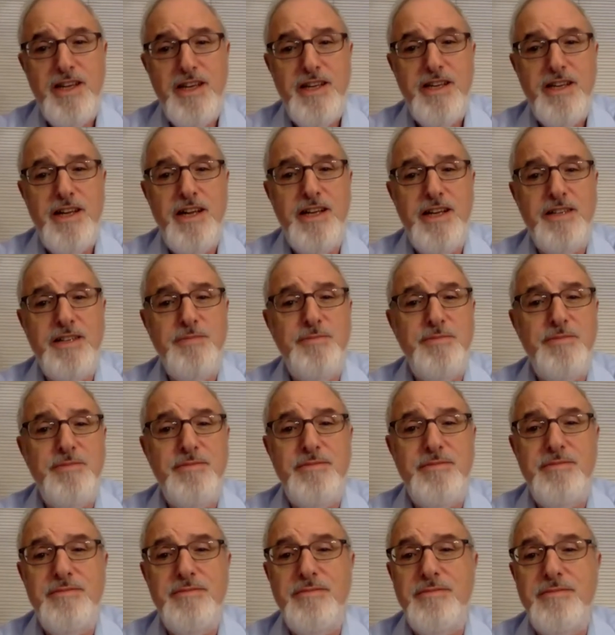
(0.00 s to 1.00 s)
Um,
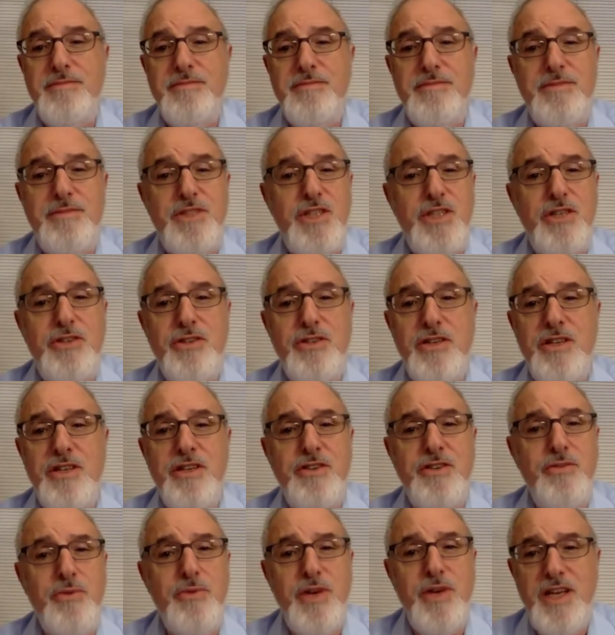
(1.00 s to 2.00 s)
she
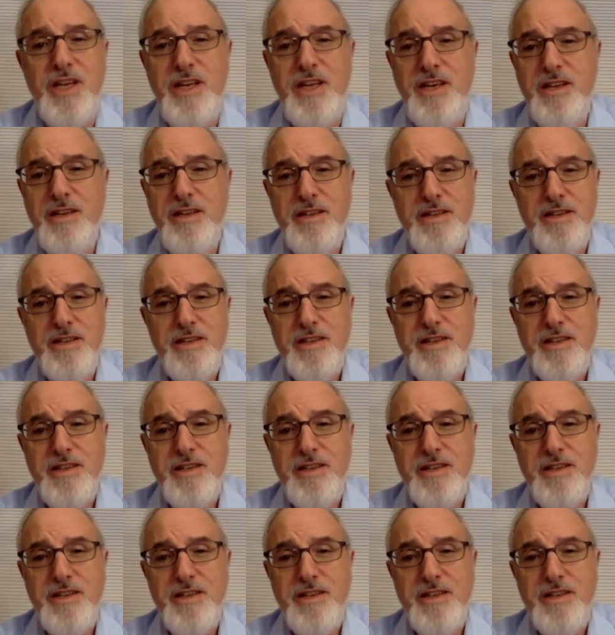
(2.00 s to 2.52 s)
couldn't read,